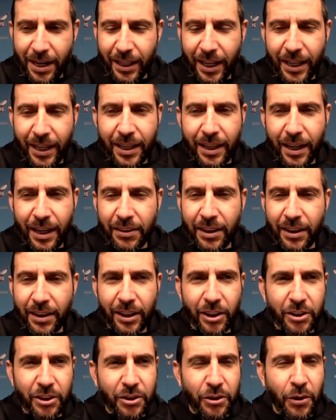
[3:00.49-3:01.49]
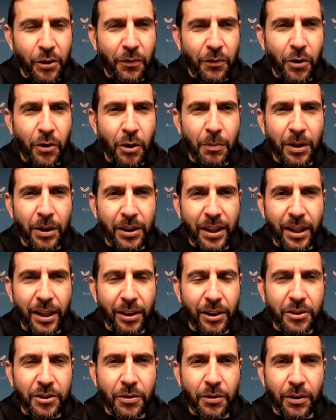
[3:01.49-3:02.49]
I like it. I think it looks uniform. I think it
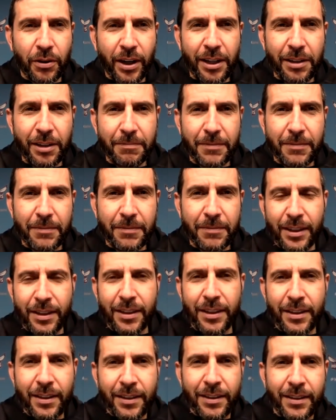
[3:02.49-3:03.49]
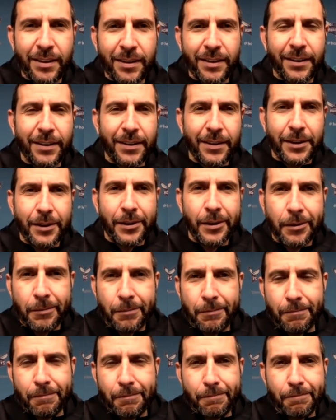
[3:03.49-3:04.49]
looks great.
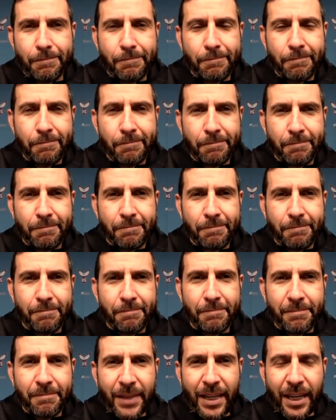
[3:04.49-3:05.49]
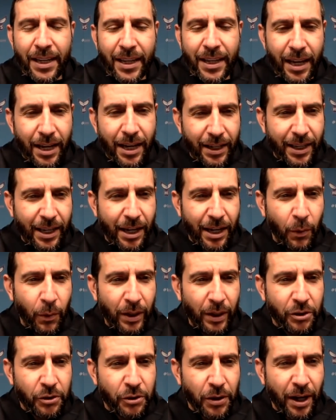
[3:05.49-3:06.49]
Um, I can't, I can't wait
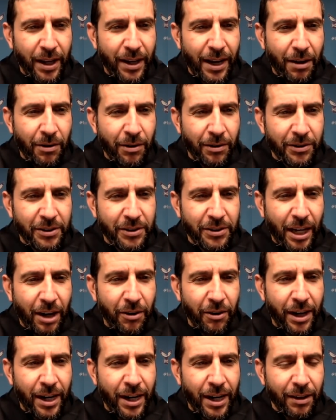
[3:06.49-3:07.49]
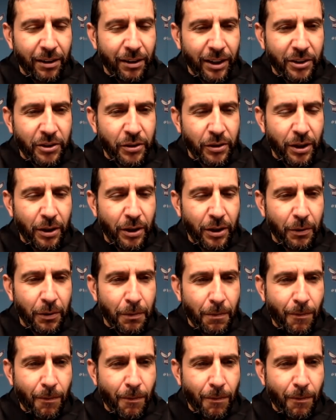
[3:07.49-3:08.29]
to try it out on Saturday night. I'll let you know.